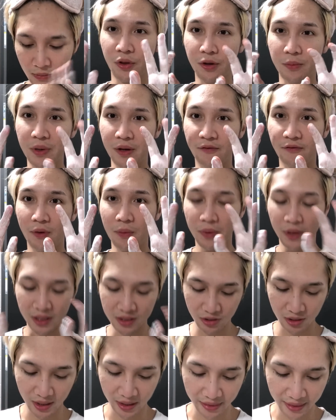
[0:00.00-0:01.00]
whether it be a foam
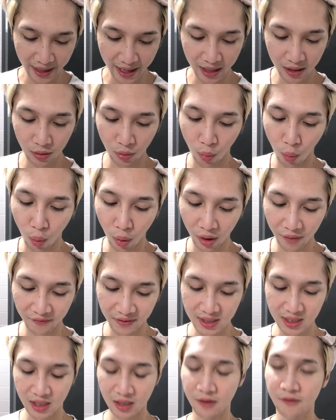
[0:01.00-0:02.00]
cleanser like that, or
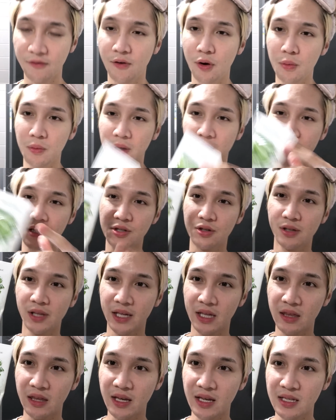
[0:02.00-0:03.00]
if it's like a foam cleanser
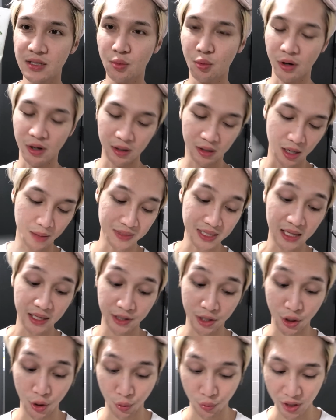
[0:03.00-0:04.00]
like this, where it comes out
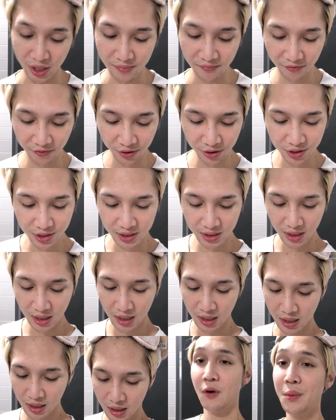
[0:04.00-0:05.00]
like a cream first.
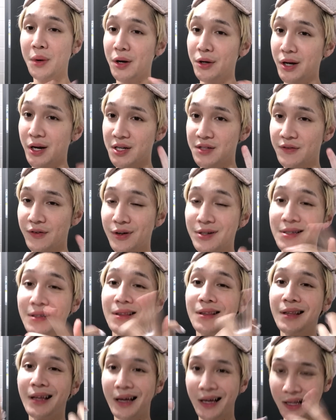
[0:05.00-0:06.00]
Foam it on your hands first
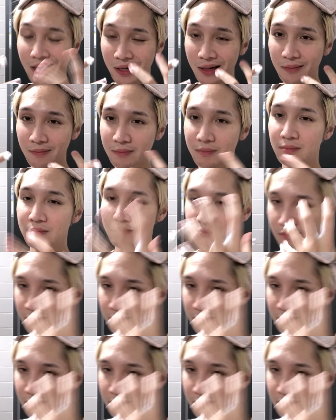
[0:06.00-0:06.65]
and then